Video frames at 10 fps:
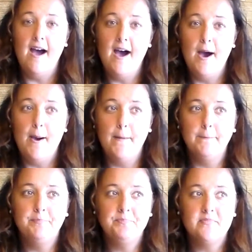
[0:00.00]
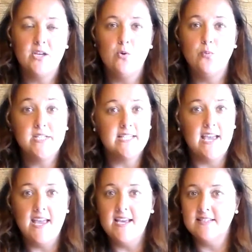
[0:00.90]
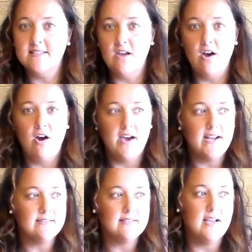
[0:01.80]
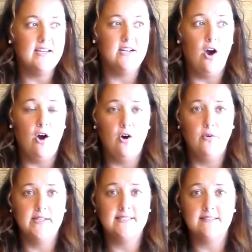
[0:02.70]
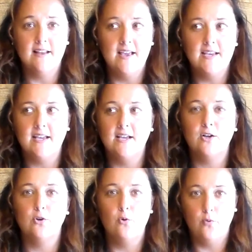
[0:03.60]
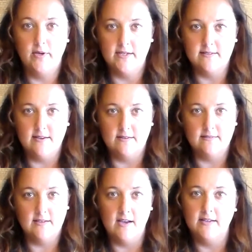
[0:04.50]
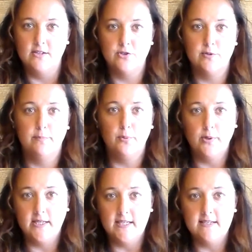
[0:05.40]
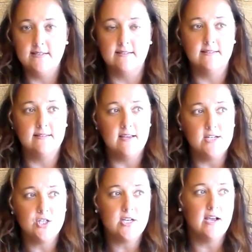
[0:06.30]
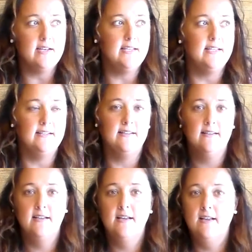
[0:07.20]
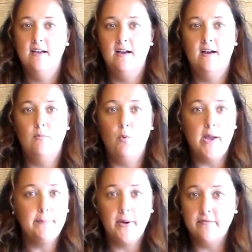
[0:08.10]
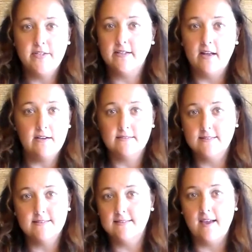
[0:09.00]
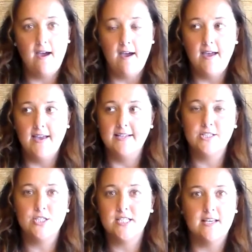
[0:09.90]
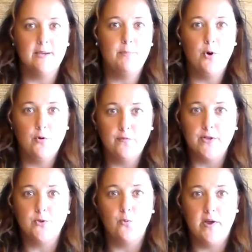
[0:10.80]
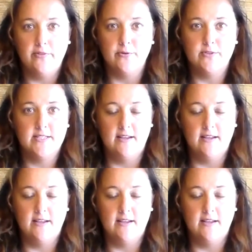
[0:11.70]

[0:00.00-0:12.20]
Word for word: um, today it's not hot outside at all. It's like glorious outside. There's a breeze, the sun is shining, um, white puffy clouds in the sky. It's just like perfect weather